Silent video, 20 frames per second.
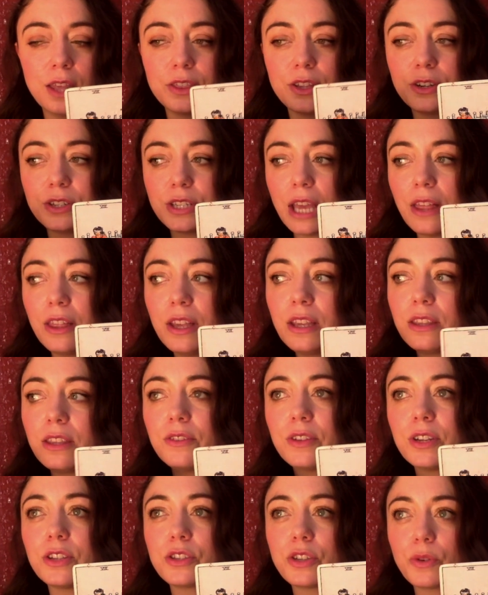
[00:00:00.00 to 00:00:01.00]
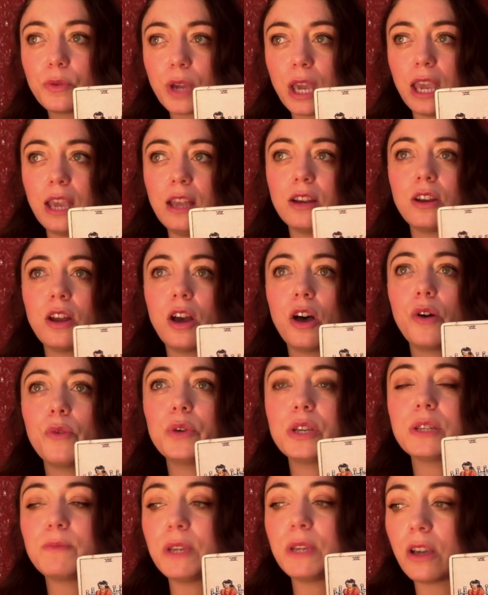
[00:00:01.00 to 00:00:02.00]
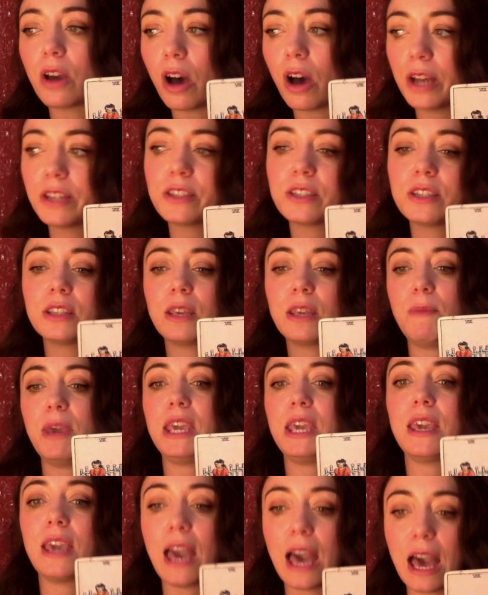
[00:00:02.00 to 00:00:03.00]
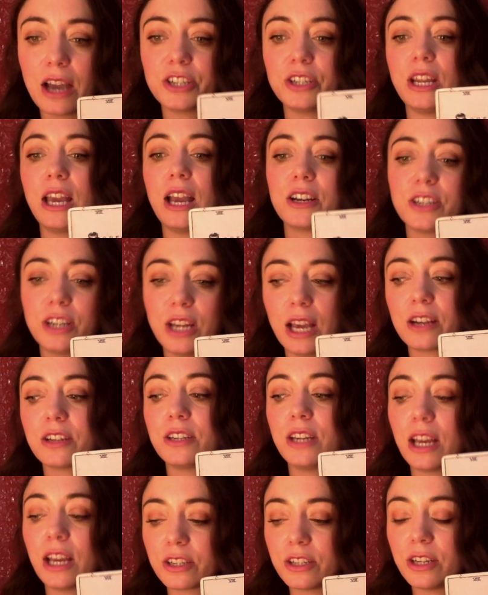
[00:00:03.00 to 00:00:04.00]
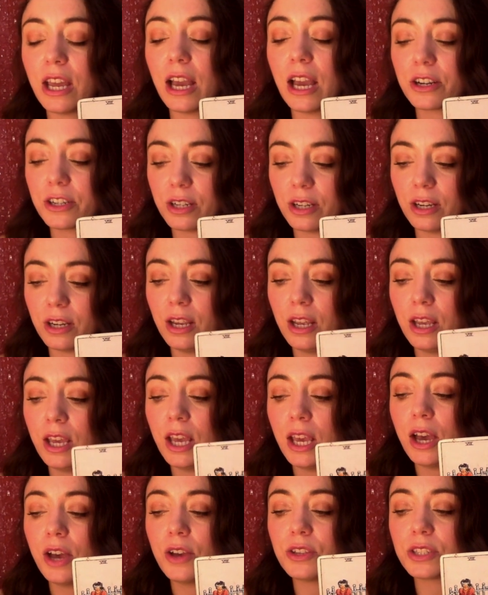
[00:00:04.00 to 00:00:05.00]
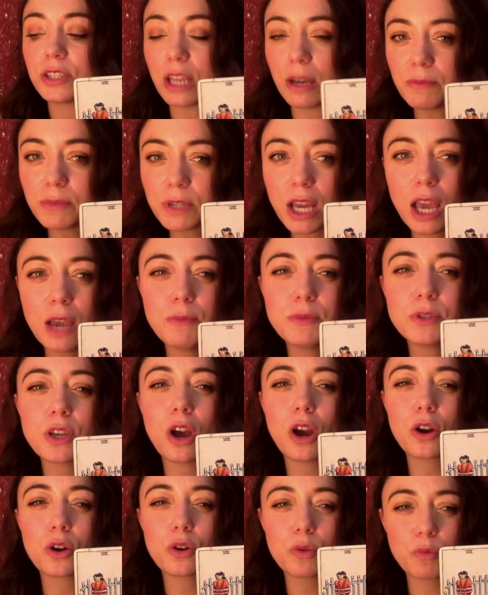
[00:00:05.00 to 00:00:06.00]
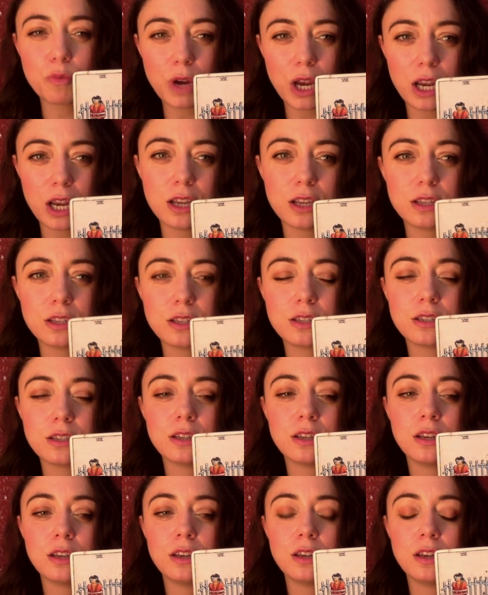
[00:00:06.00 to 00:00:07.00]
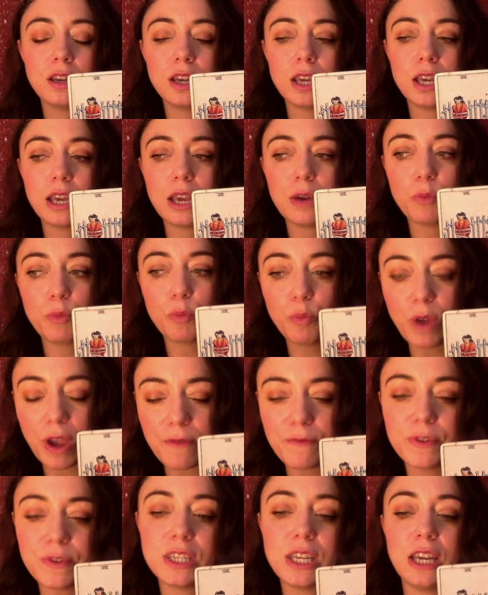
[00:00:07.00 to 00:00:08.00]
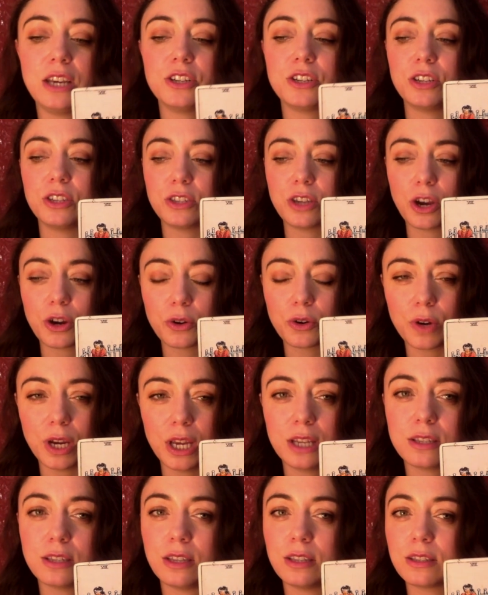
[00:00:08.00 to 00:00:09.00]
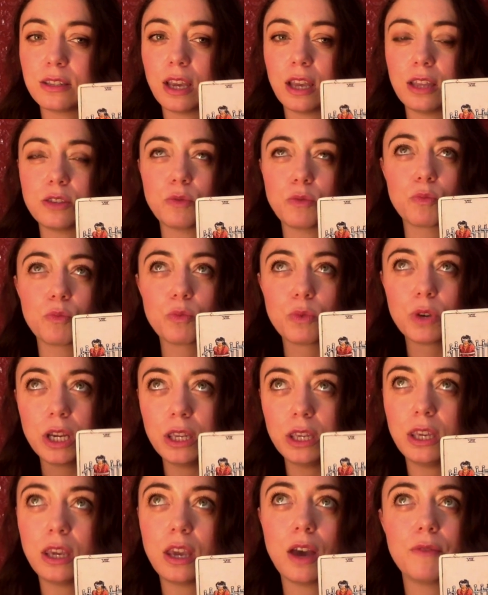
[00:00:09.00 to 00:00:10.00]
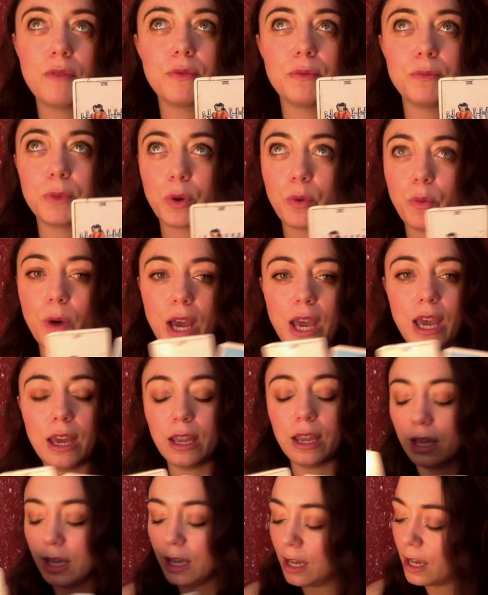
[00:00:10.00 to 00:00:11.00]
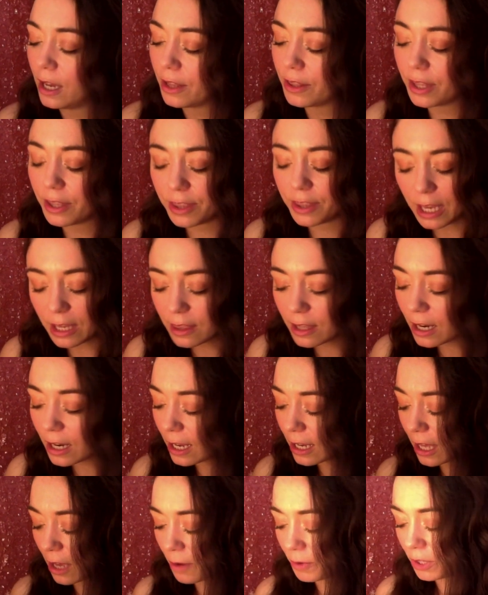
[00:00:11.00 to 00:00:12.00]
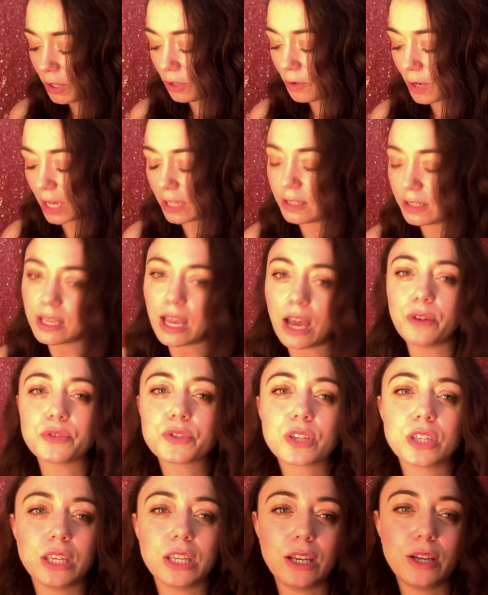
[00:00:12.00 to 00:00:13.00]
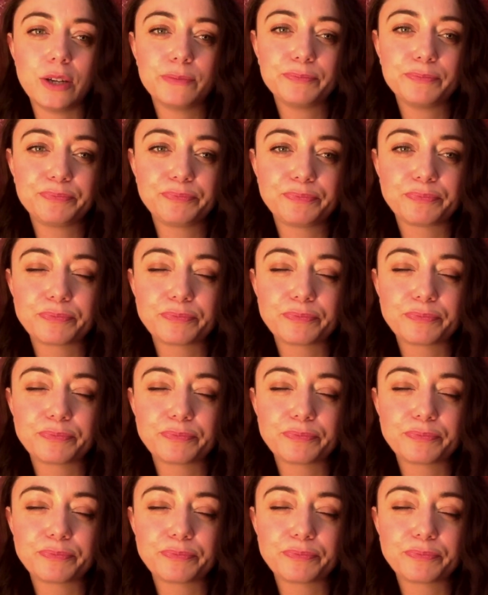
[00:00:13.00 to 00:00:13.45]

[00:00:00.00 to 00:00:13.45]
They're telling you that it's okay to not always be constantly making action, action, action, action, action. Sometimes our greatest invitations, our greatest insights really come from the quiet. The thing that I get with you guys is house cleaning.